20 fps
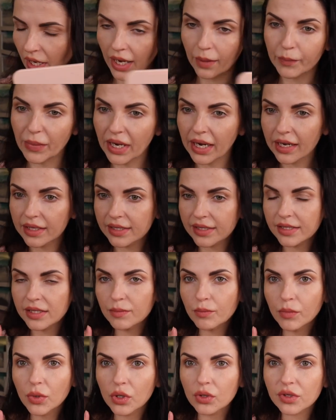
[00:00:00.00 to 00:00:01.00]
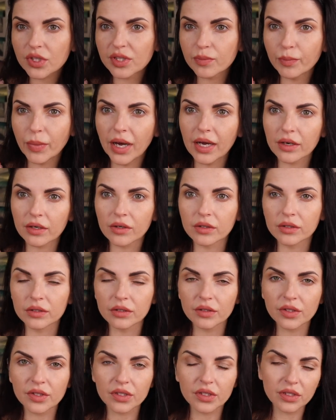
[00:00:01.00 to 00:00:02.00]
But I see more
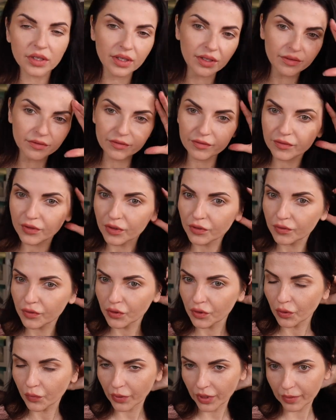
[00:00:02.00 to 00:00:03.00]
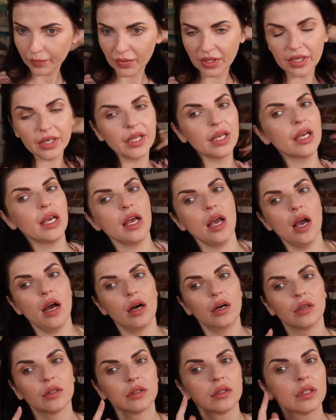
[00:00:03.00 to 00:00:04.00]
sparkles, if you know what I mean.
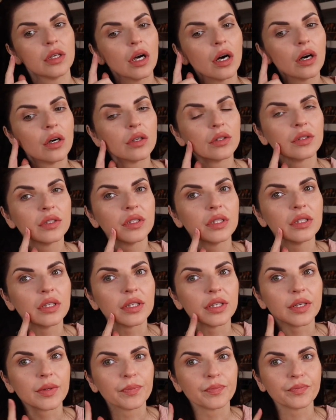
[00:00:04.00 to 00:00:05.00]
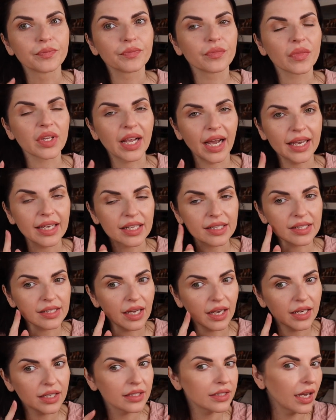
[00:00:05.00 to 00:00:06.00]
On the Caia
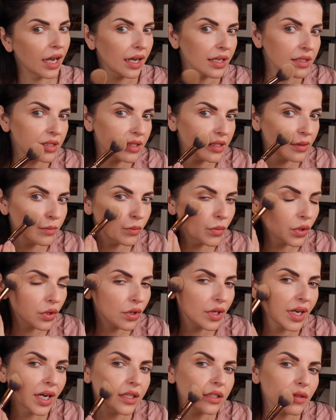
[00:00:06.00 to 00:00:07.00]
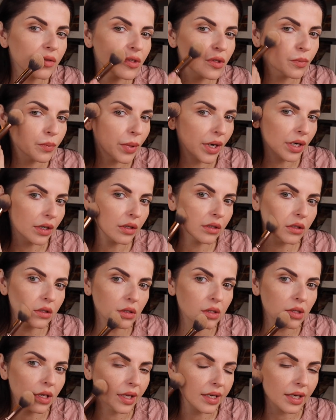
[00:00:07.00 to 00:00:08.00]
side, I see more kind of
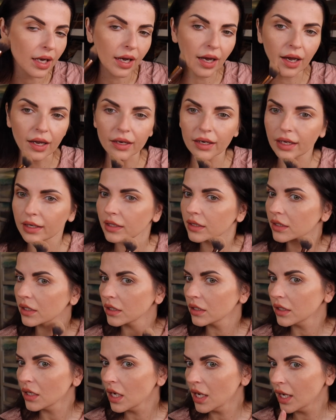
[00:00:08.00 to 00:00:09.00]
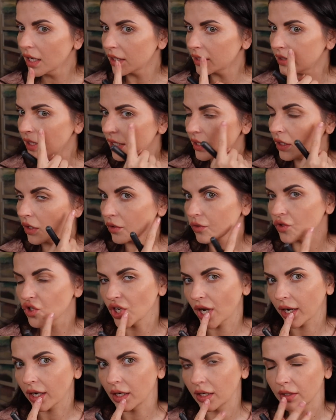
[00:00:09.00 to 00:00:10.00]
sparkles, like a highlighter, than on
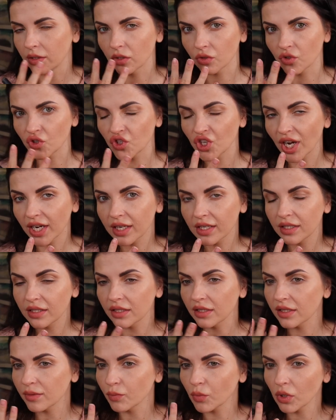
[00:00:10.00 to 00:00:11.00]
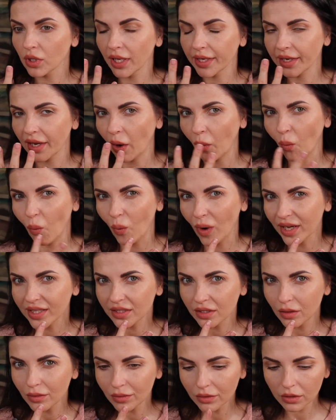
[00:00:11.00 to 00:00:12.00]
JACLYN. On JACLYN, it's more like a wet
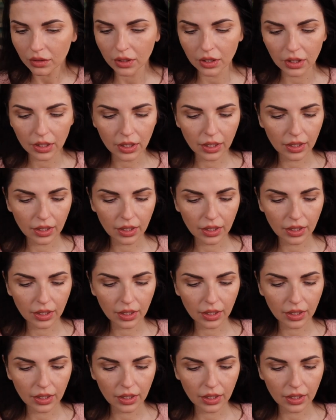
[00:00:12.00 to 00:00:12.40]
look.